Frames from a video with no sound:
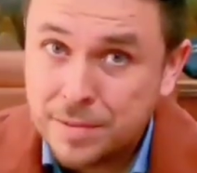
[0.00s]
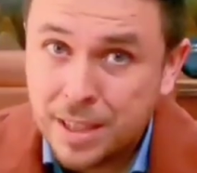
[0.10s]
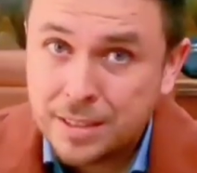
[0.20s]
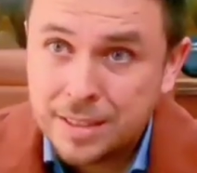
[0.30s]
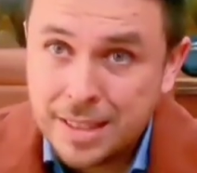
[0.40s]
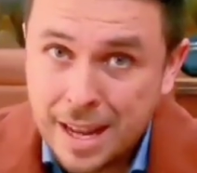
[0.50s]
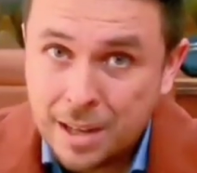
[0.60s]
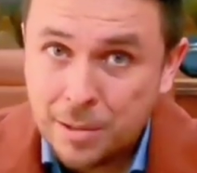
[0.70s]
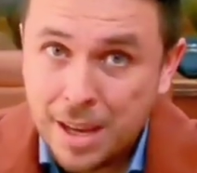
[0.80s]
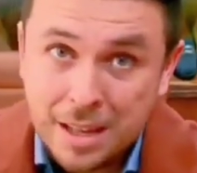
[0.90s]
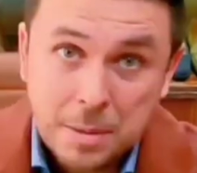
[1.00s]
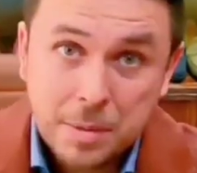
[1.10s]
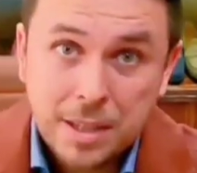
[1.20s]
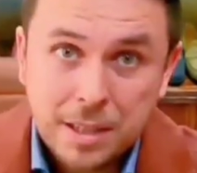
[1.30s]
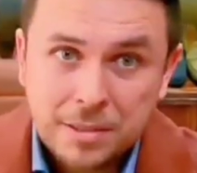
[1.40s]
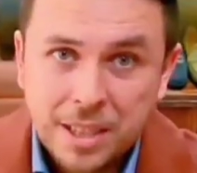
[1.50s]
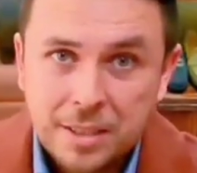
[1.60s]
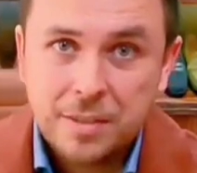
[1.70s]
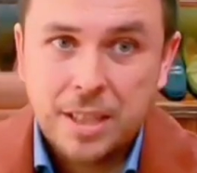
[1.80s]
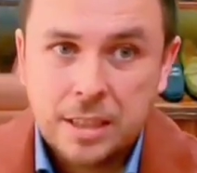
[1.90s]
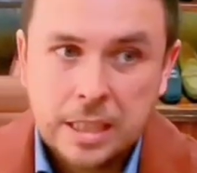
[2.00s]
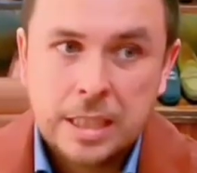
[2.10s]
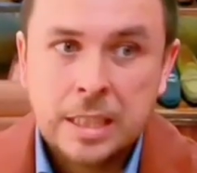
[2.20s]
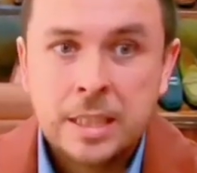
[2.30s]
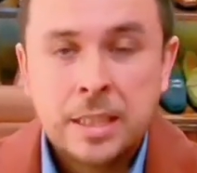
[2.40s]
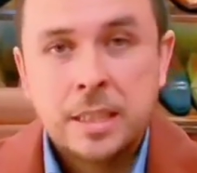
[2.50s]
that's now anybody outside of England.